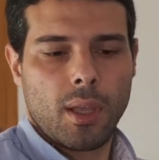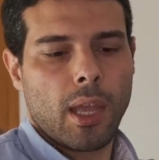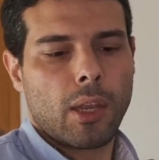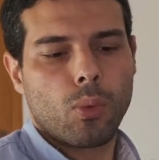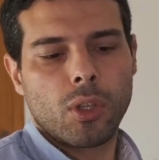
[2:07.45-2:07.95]

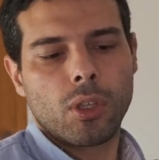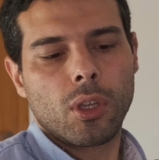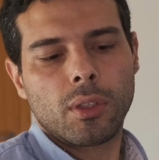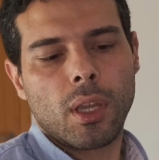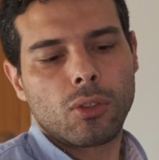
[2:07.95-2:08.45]
and when you
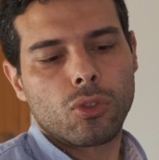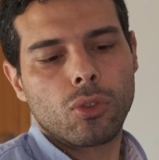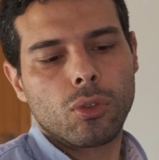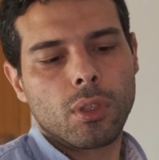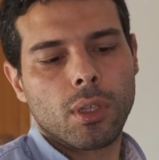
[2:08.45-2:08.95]
go down
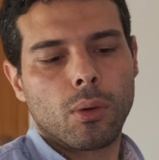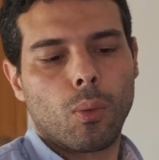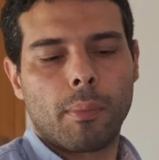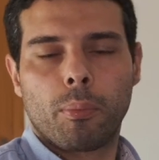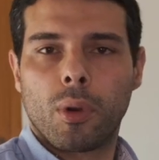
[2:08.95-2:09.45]
to the
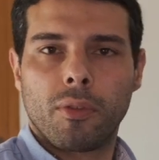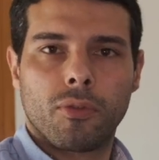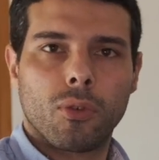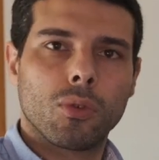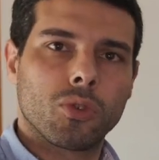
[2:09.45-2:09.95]

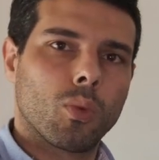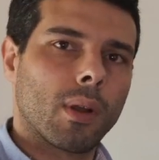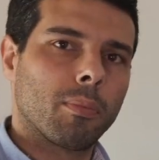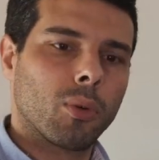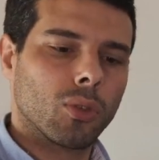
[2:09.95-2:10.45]
1.4s,
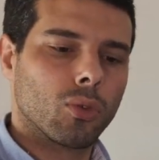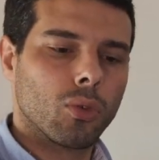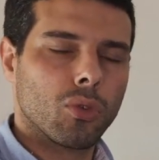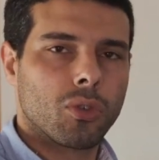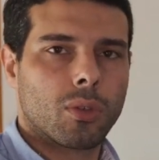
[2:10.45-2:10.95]

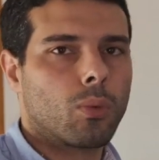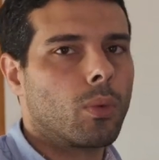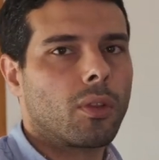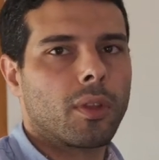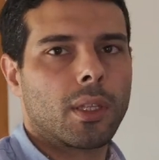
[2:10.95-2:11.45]
1.2s,
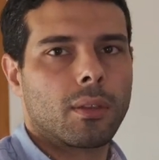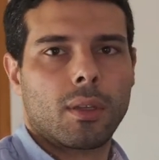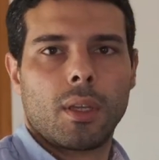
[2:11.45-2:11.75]
well then